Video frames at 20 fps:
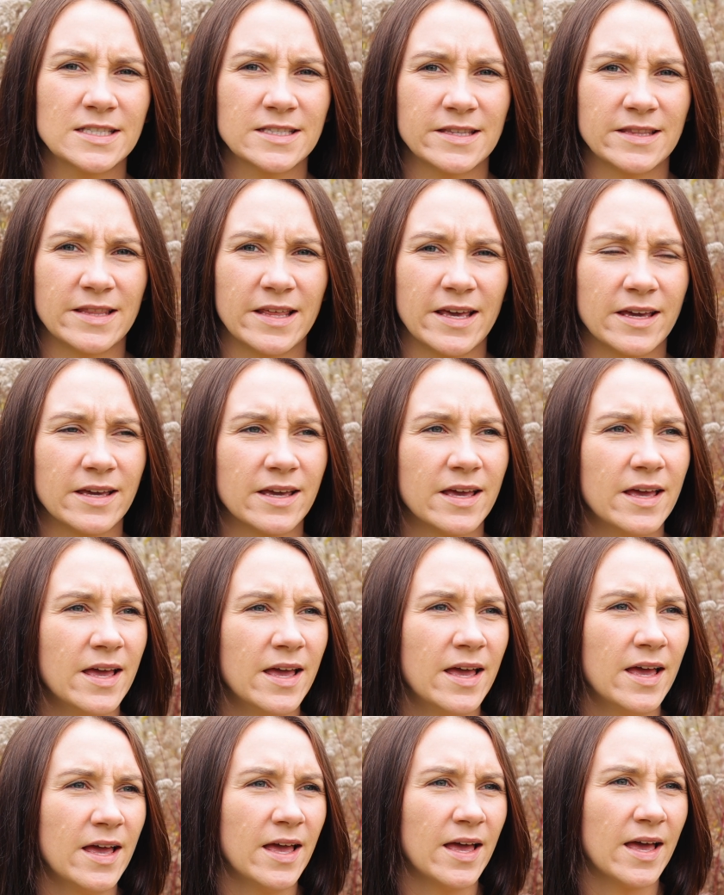the thing.
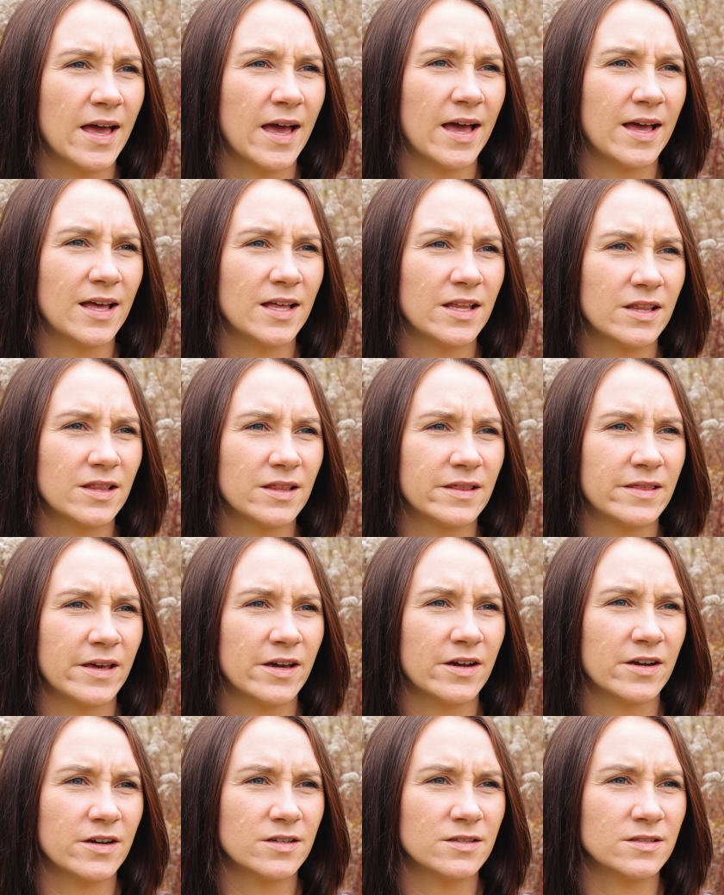
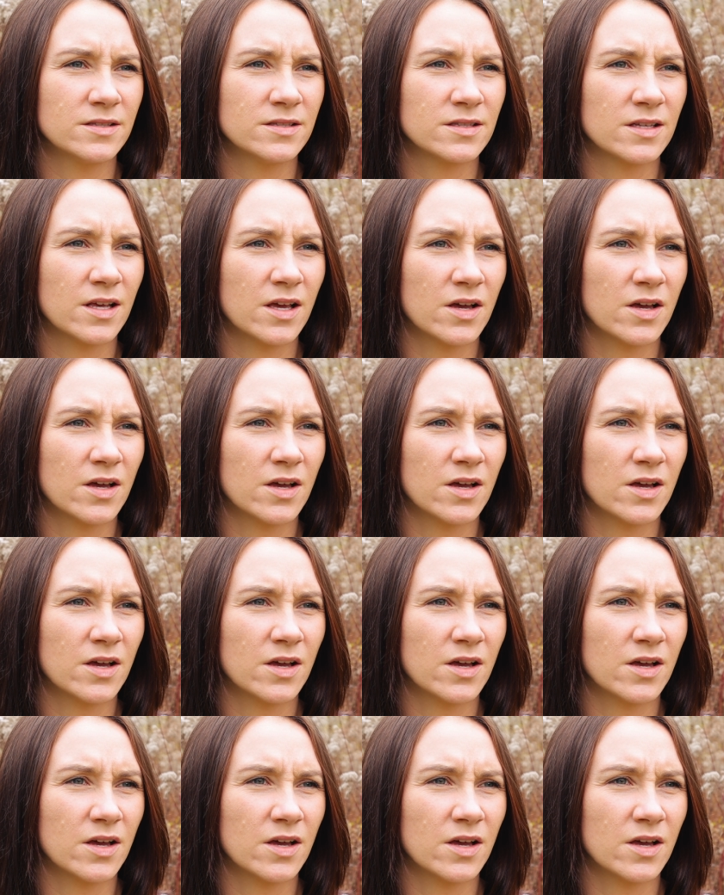There's